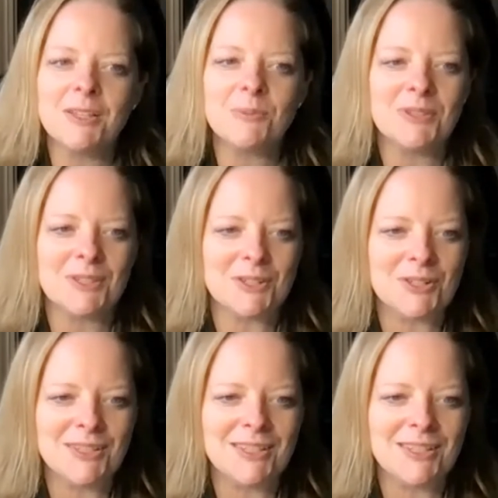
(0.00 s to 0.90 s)

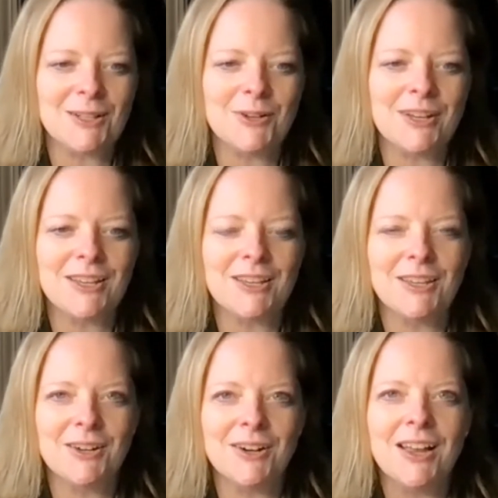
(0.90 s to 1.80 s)
positions, including a
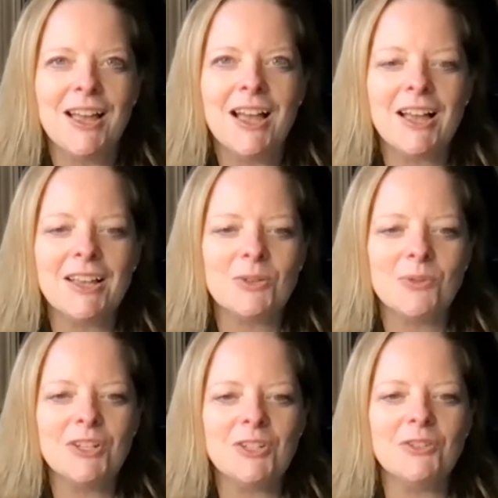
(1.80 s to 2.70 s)
year as the
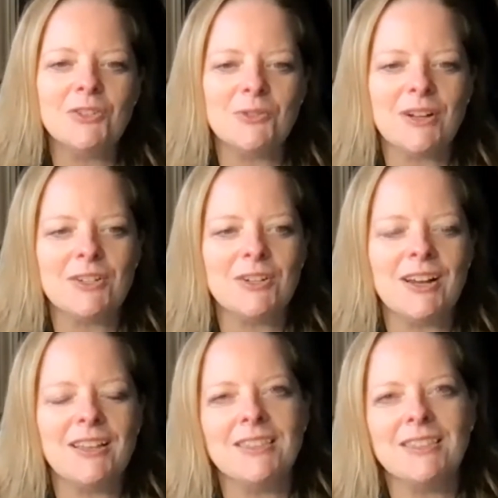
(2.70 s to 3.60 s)
regional director
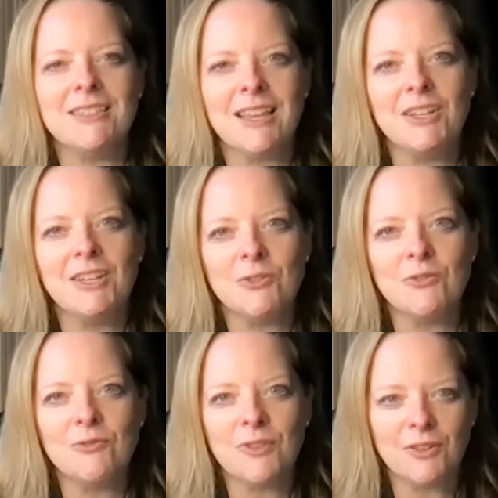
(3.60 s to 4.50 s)
at the St.
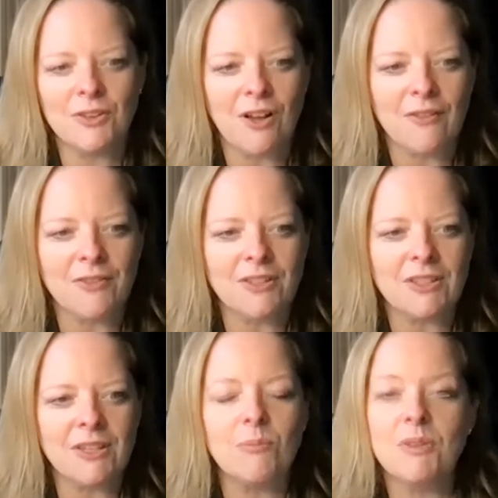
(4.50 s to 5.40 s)
Jude Field Office
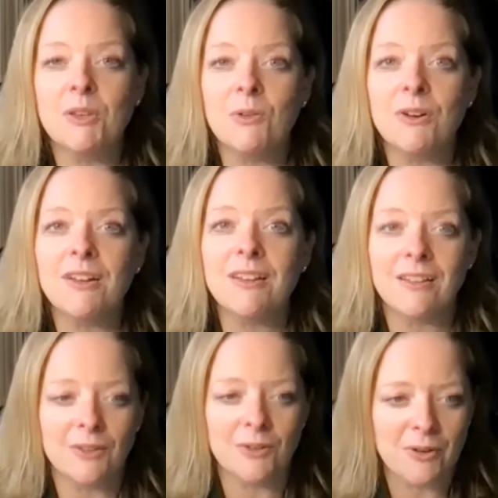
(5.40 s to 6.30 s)
in Peoria,
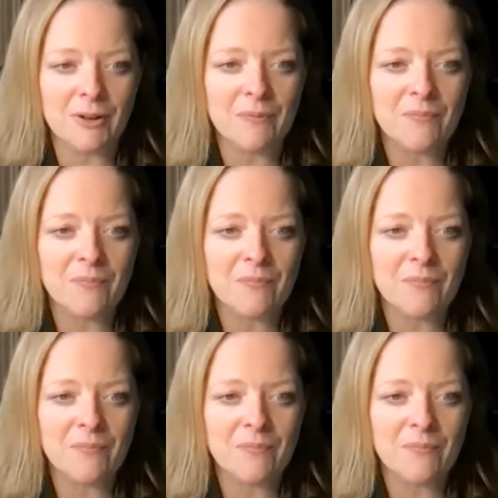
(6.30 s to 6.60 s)
Illinois.